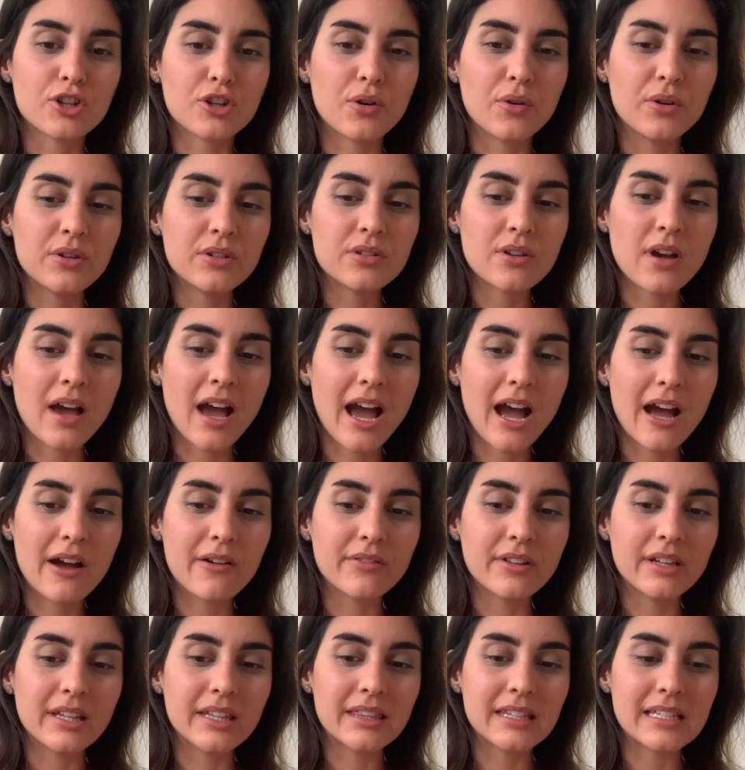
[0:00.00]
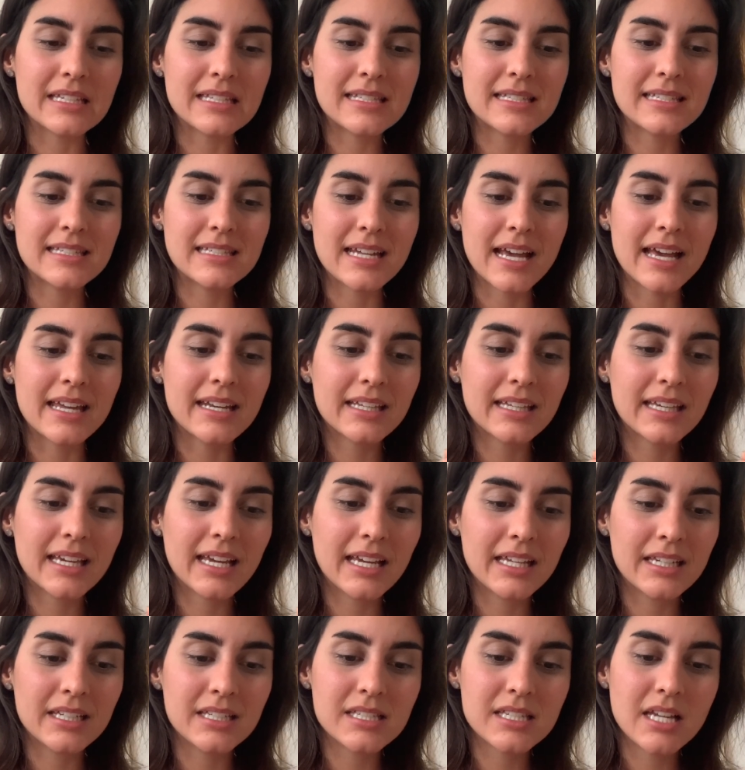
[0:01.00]
going to have like this
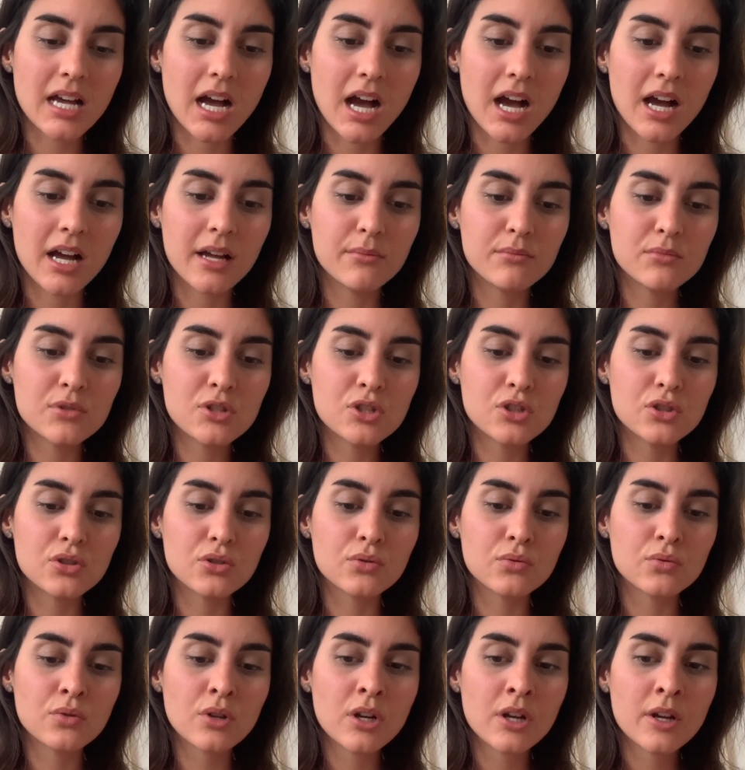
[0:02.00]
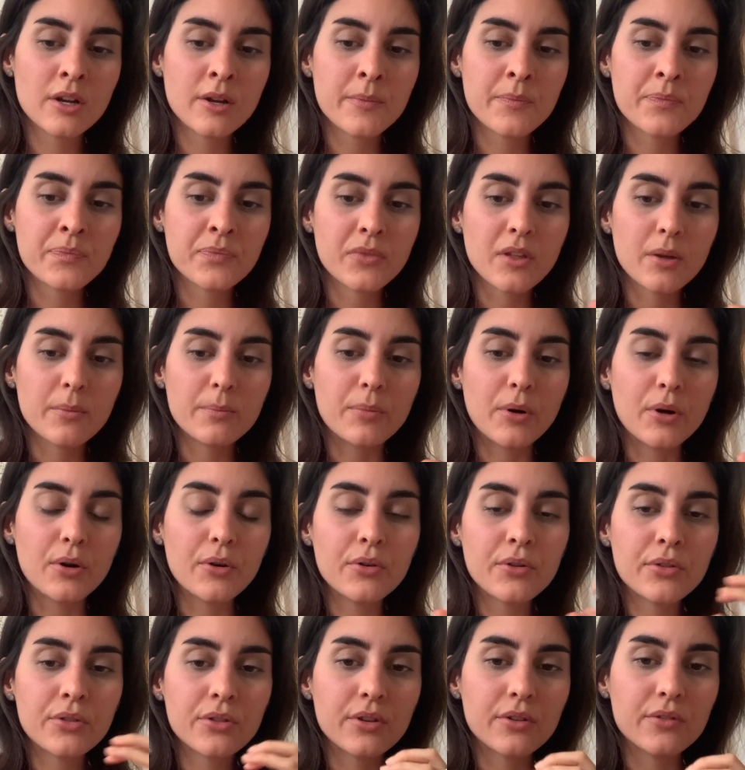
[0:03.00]
dedicated time to
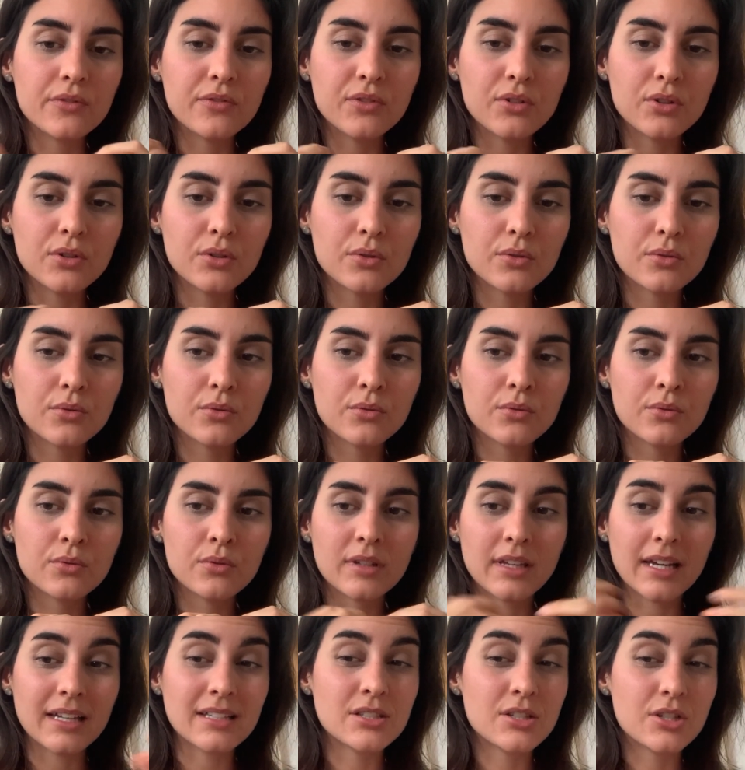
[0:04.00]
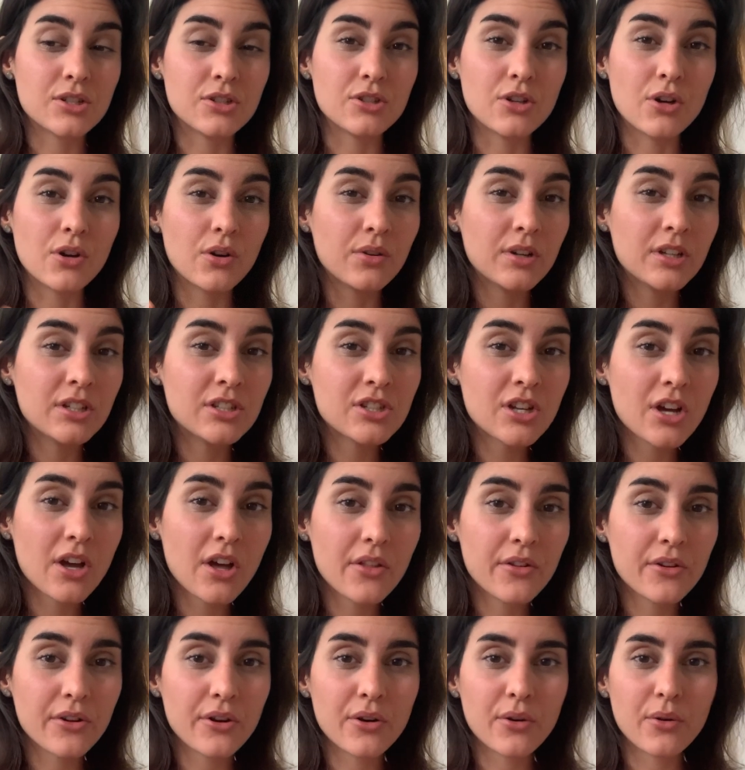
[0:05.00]
both of you get to know each
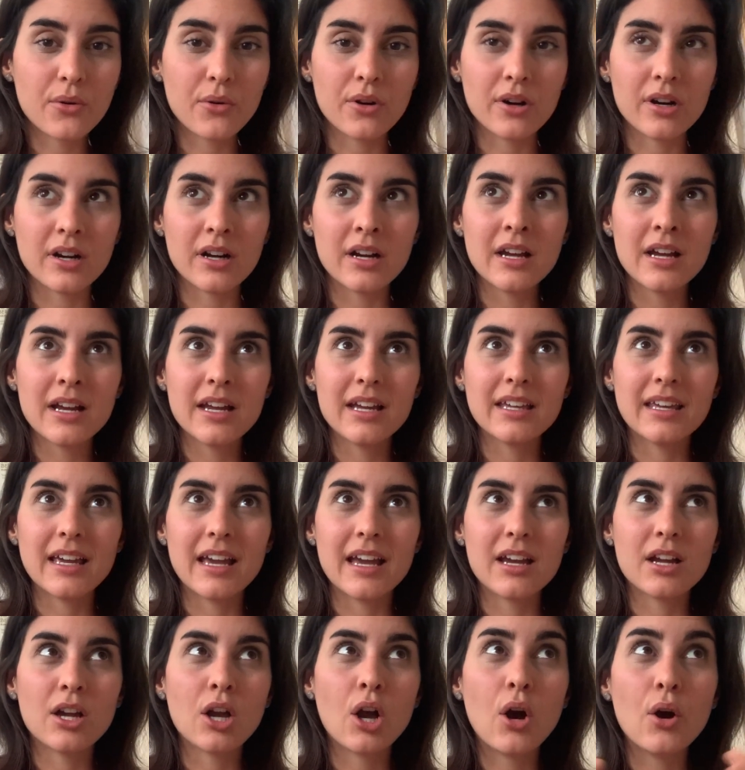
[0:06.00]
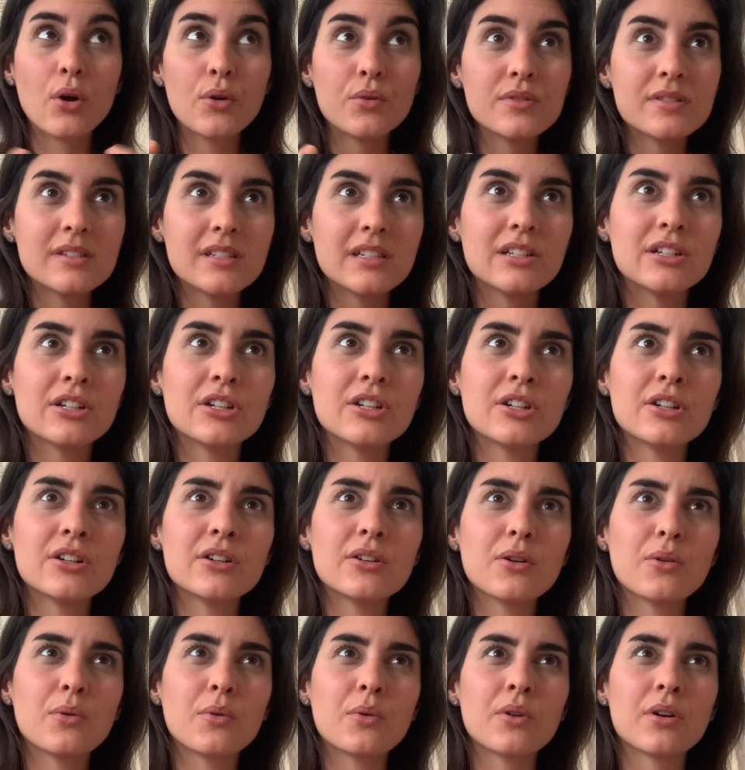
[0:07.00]
other or get
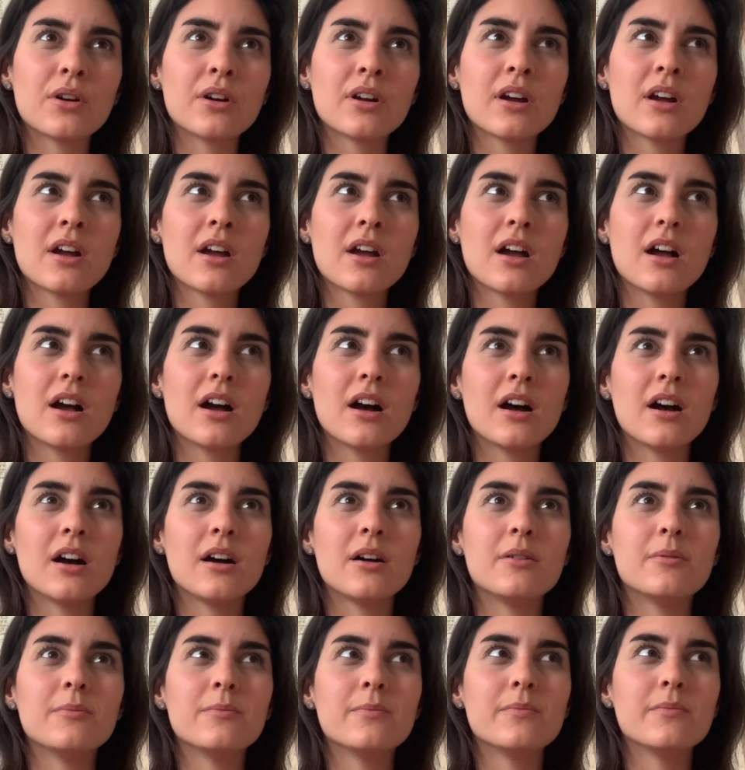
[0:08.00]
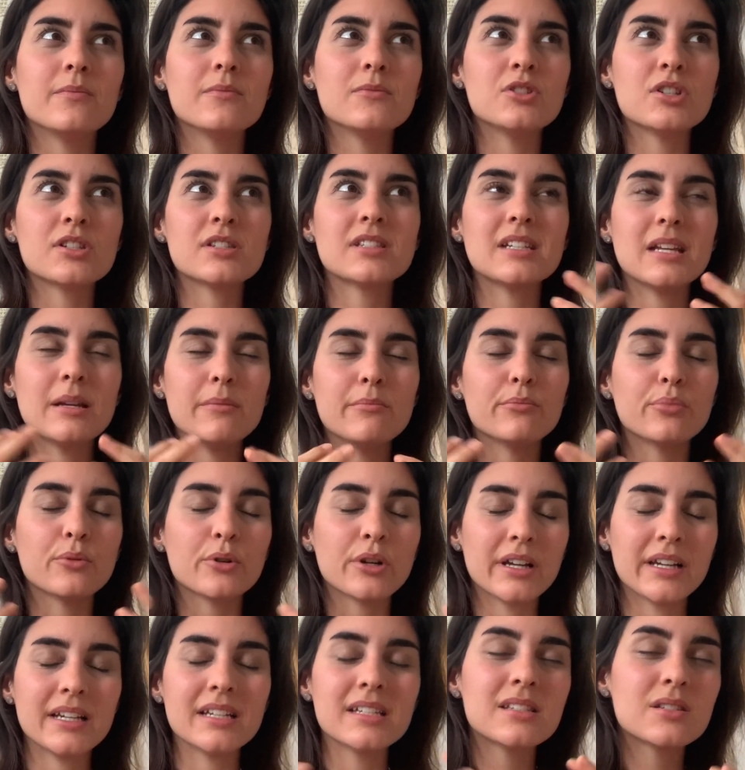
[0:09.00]
cozier or just
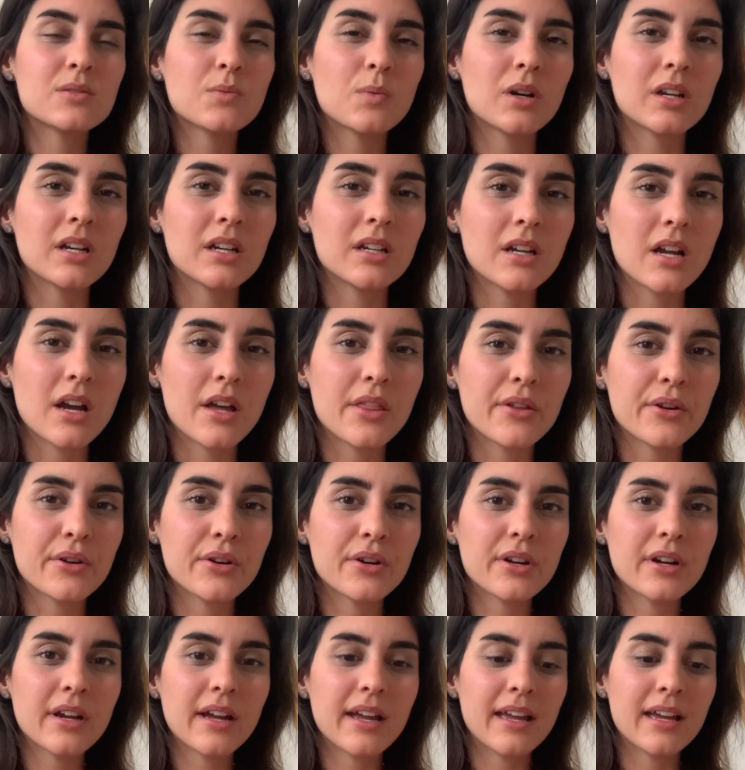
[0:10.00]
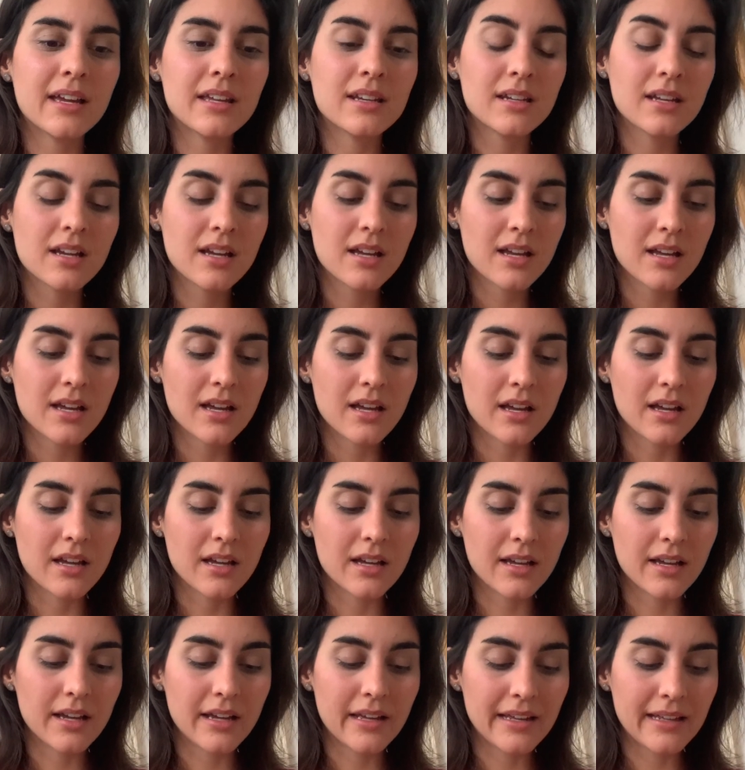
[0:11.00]
embrace one another. And
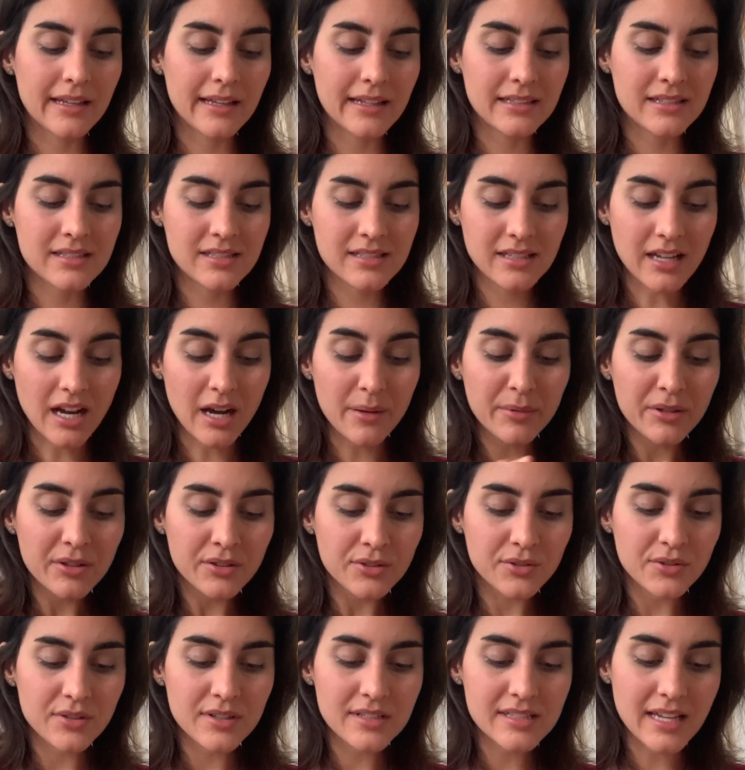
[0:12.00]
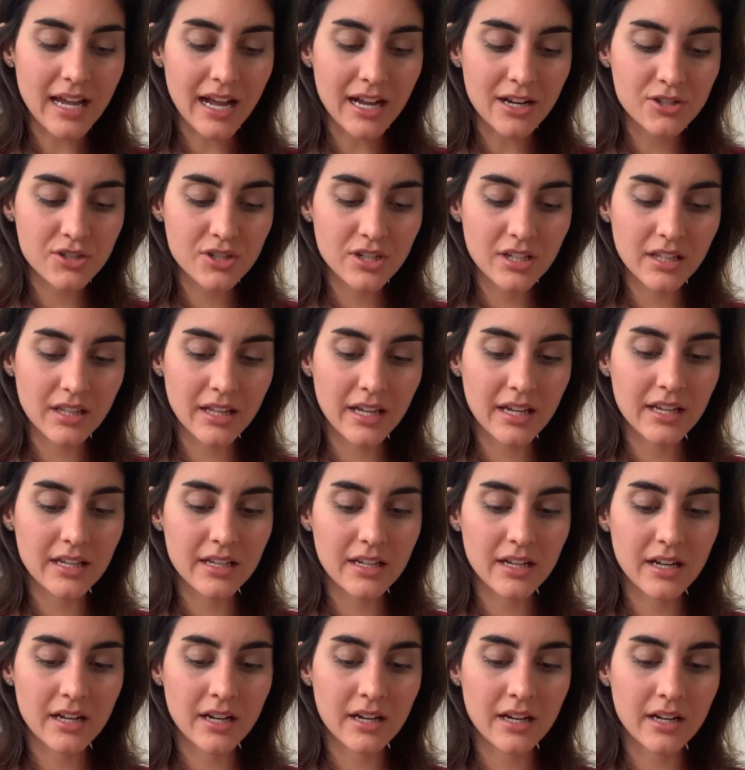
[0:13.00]
it's coming through, it's actually like
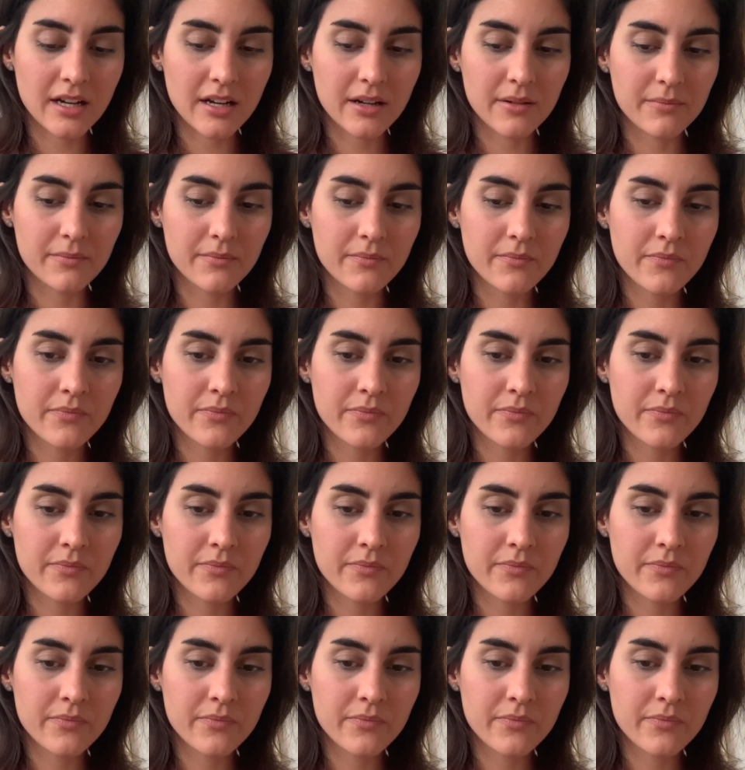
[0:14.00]
a